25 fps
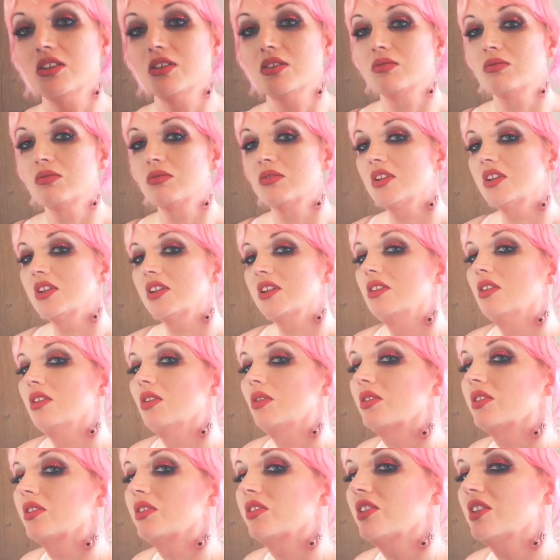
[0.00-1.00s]
you can really
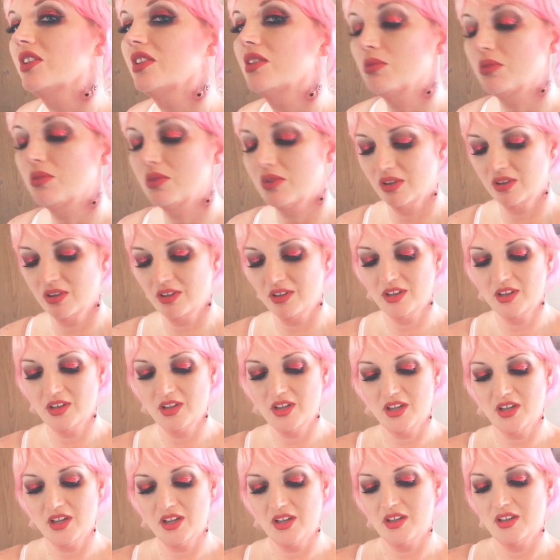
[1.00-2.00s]
notice it with
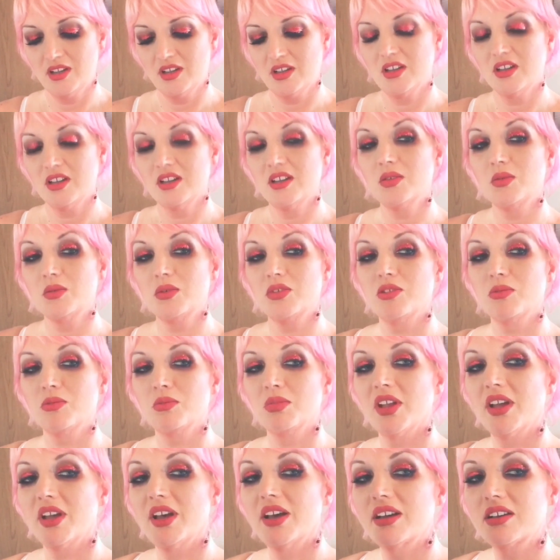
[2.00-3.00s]
the
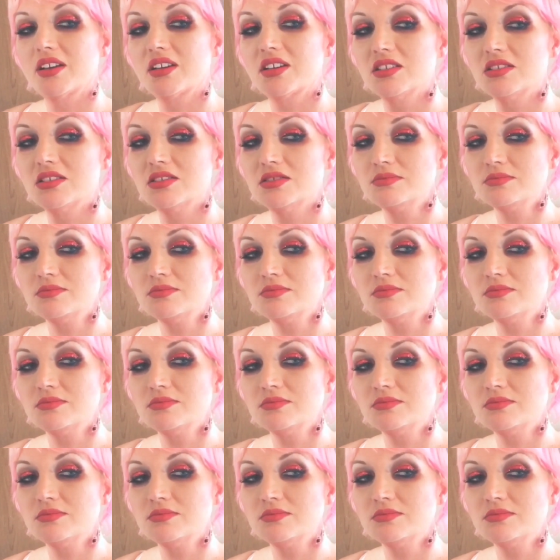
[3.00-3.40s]
black.